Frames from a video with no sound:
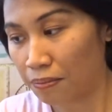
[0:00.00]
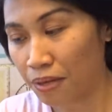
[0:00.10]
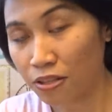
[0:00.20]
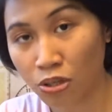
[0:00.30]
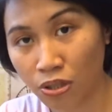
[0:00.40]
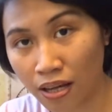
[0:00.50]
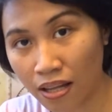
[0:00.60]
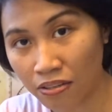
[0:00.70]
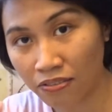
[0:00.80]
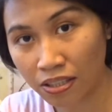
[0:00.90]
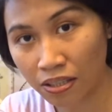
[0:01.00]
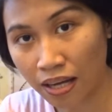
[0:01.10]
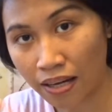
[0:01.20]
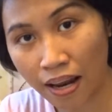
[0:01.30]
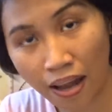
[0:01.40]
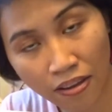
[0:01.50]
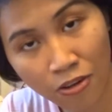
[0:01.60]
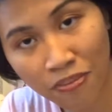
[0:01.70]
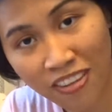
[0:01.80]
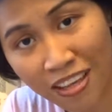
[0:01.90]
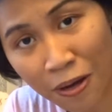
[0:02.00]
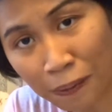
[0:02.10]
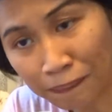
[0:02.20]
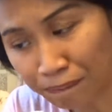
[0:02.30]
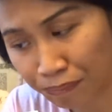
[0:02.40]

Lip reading: I'll show you the other another video